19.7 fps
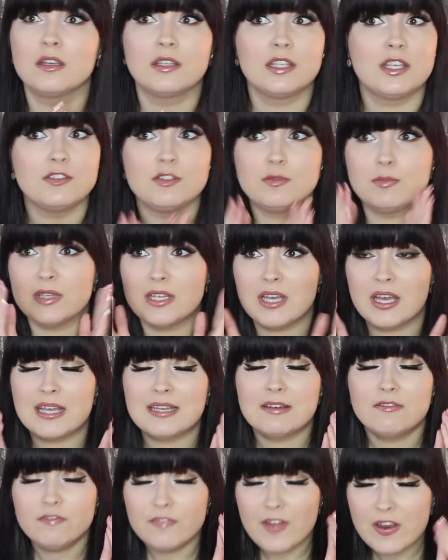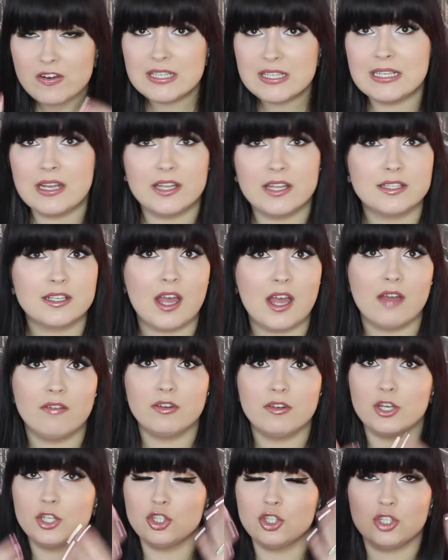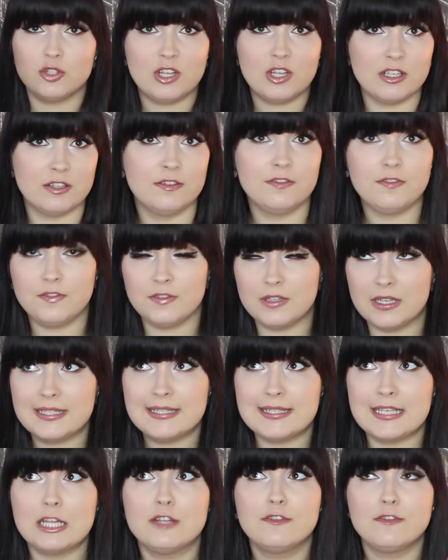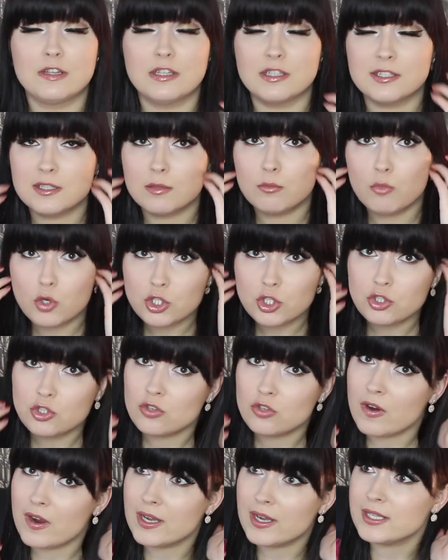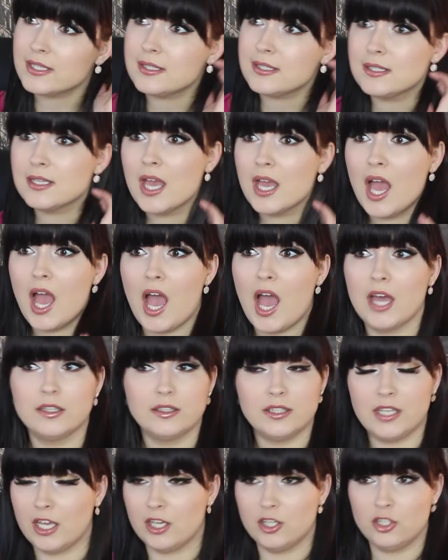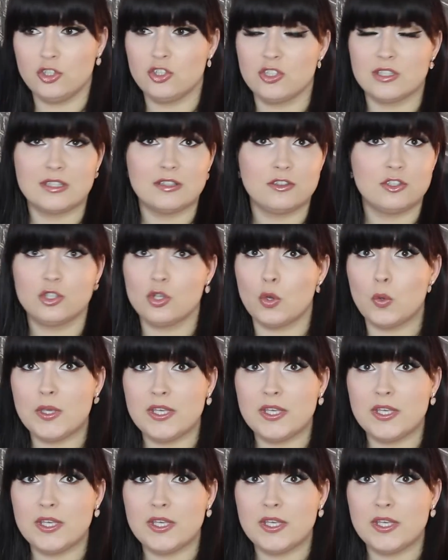gives me a very slight coverage, and the skin feels moisturized, and yeah, it's just so